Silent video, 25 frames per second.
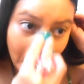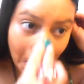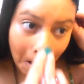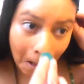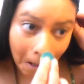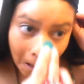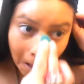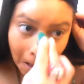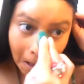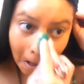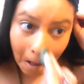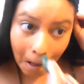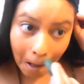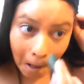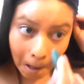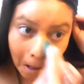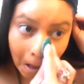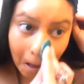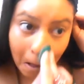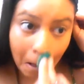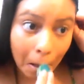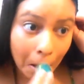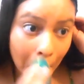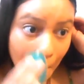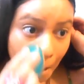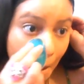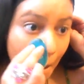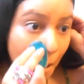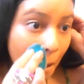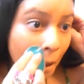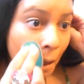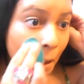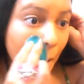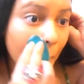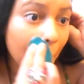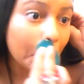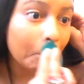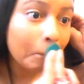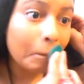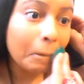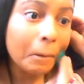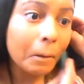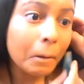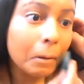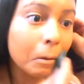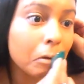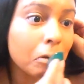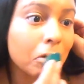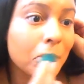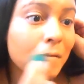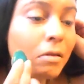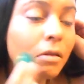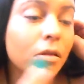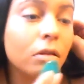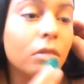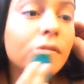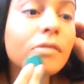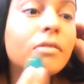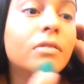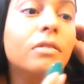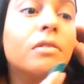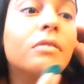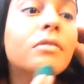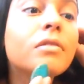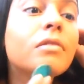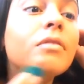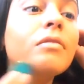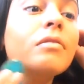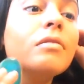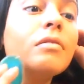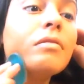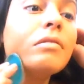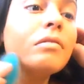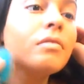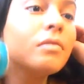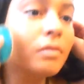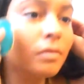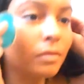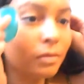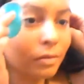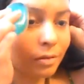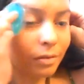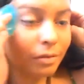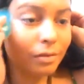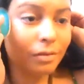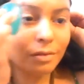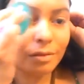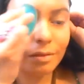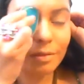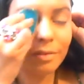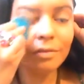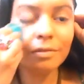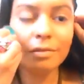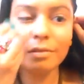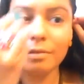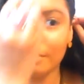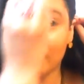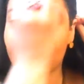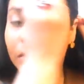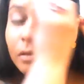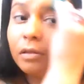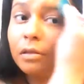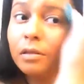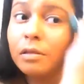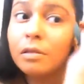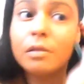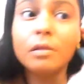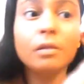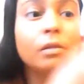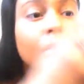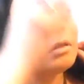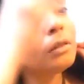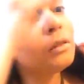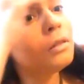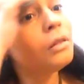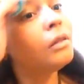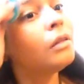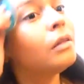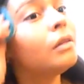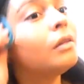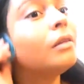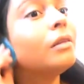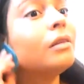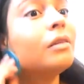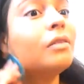It's nice for the small areas too. So I like it.